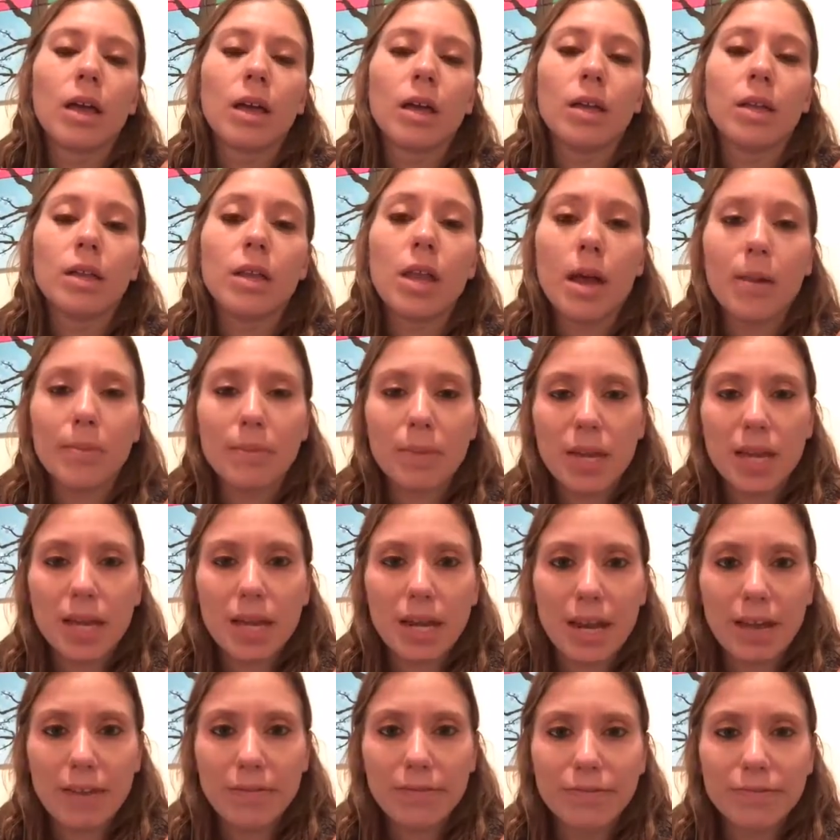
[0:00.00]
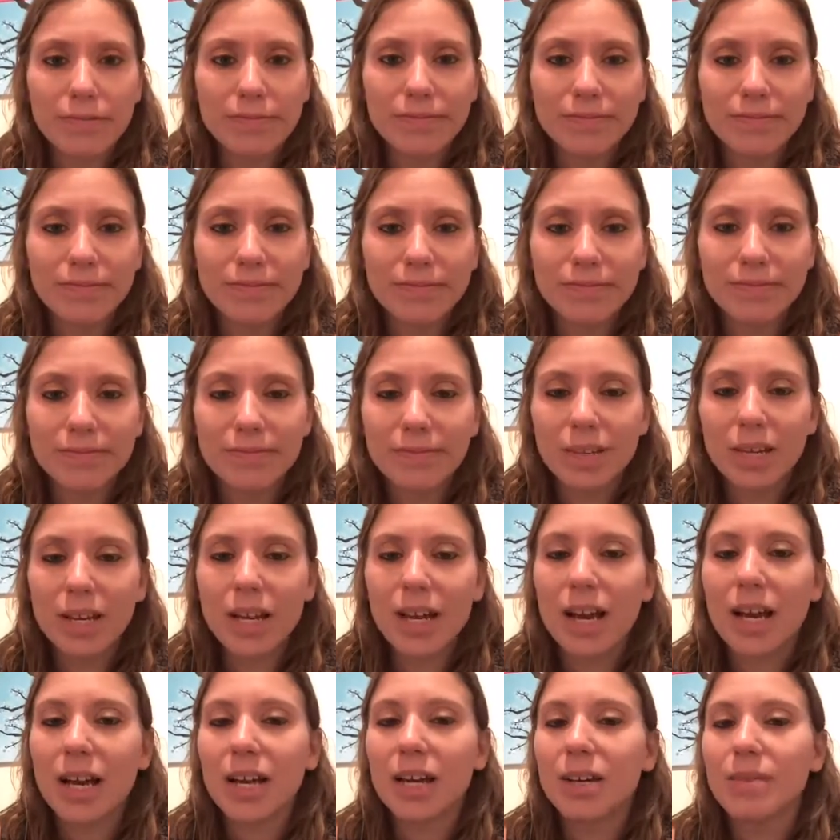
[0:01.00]
not being enough.
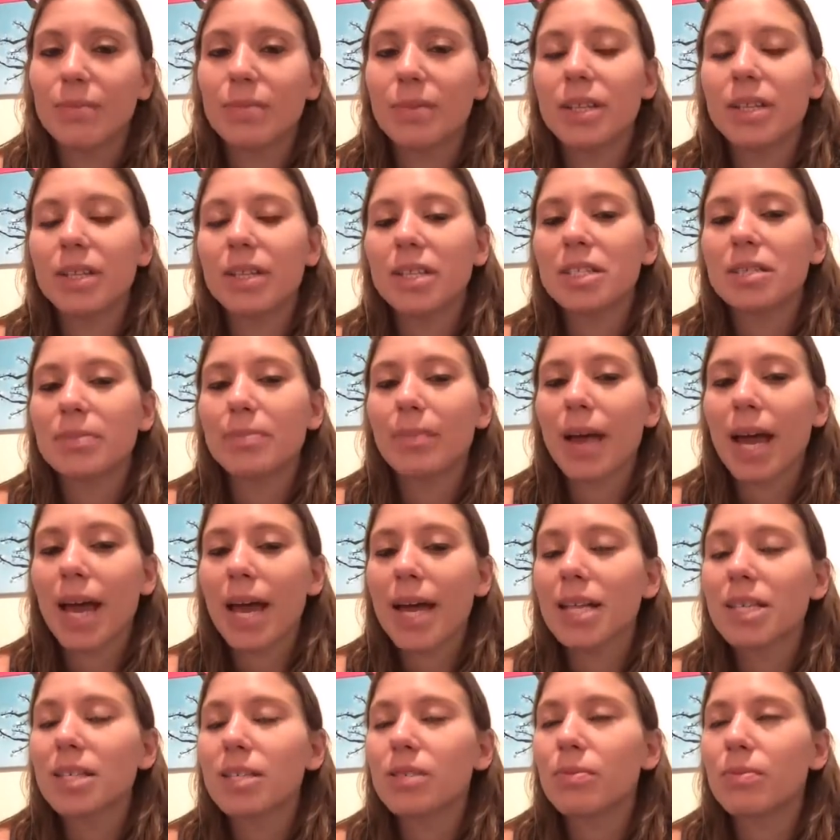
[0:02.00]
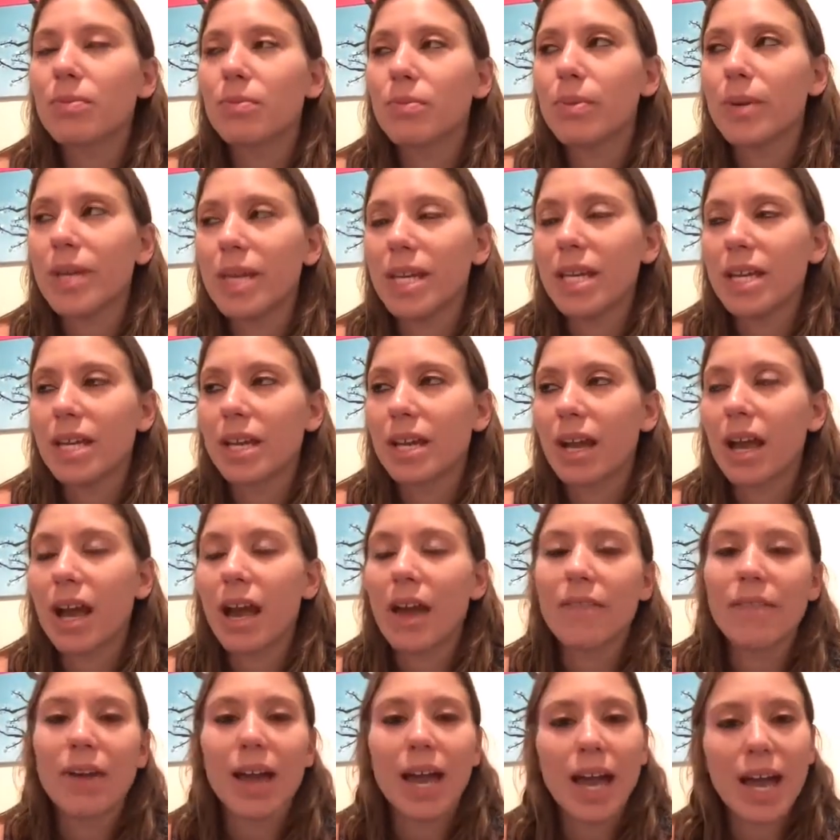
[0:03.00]
This past week,
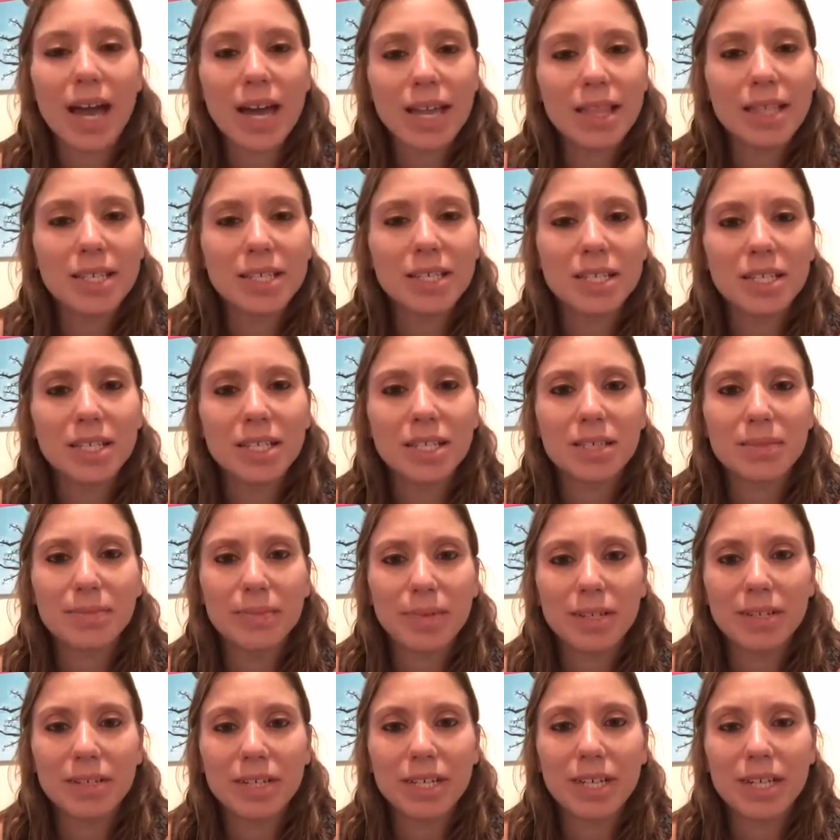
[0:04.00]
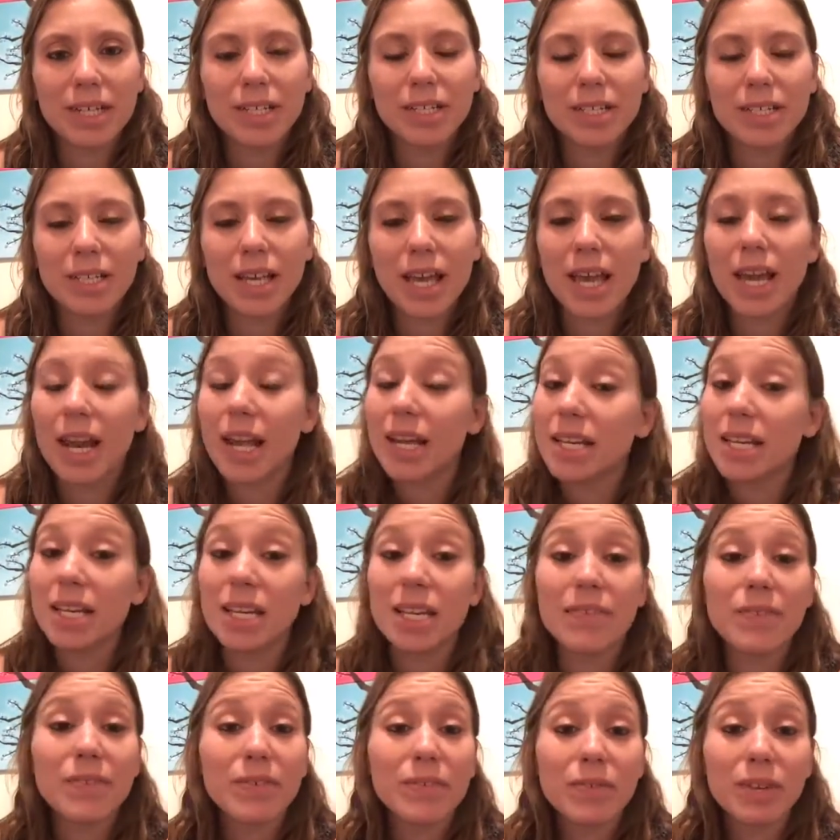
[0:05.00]
I've had this experience, and I didn't
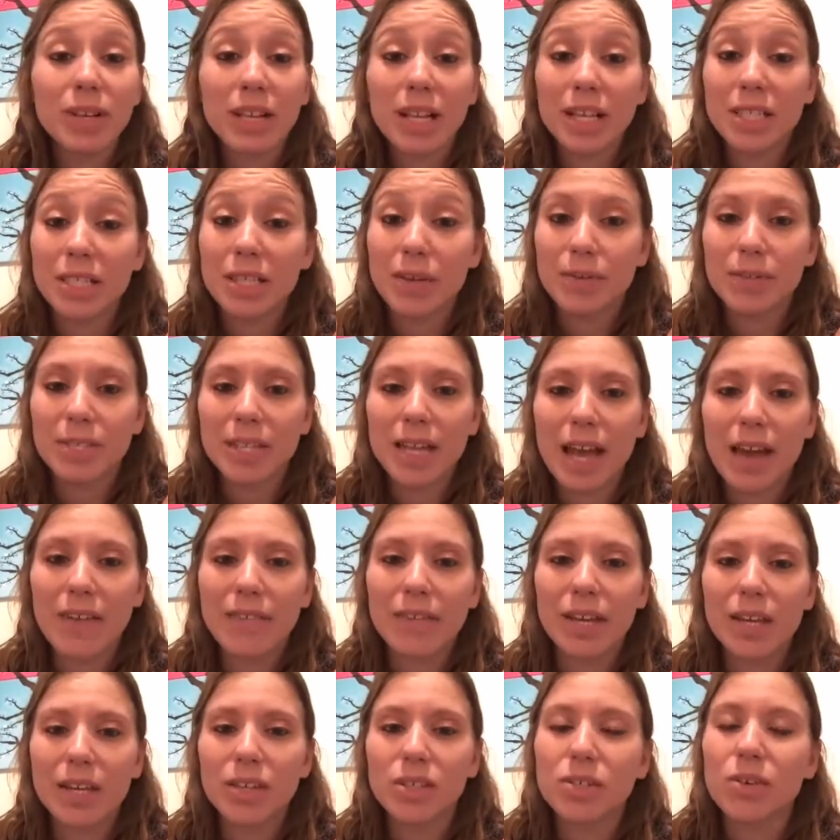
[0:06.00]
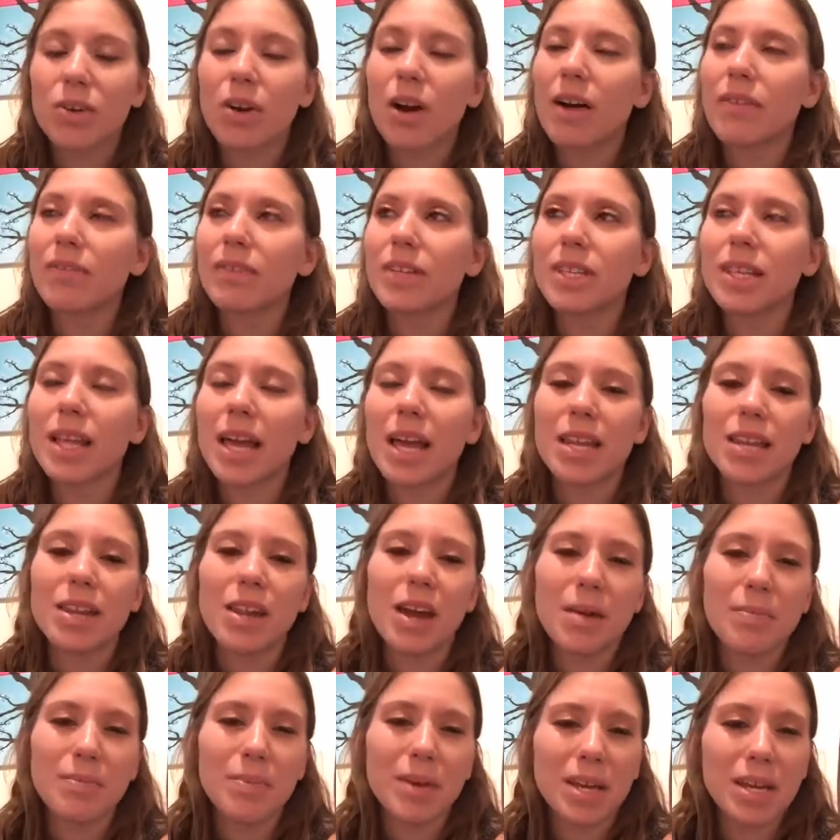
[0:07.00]
even realize I was having it. So often that
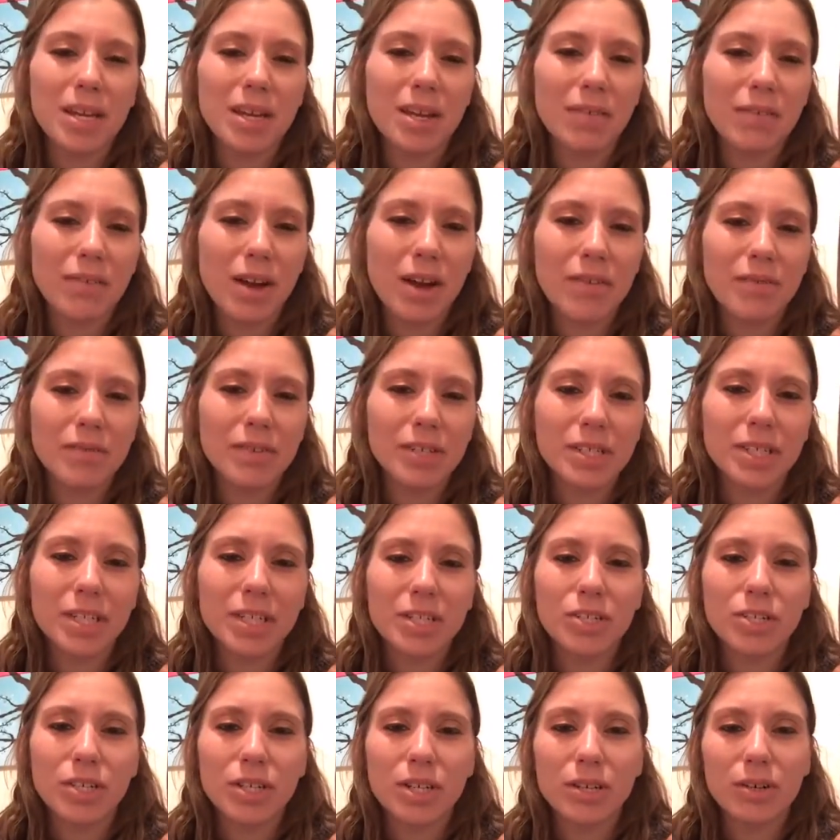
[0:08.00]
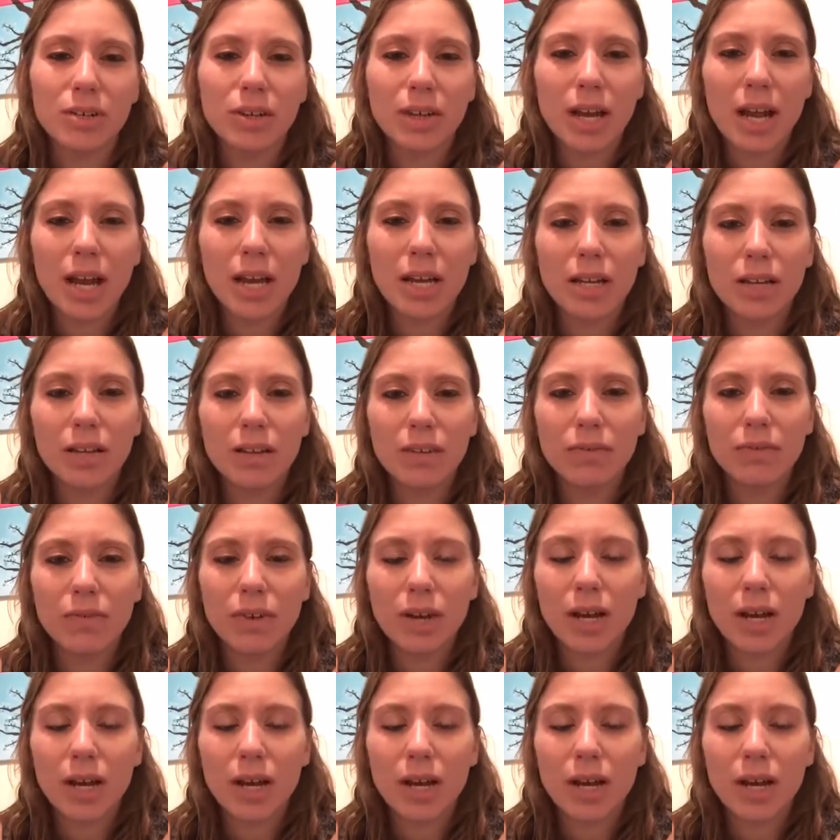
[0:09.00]
not being enough conversation kind of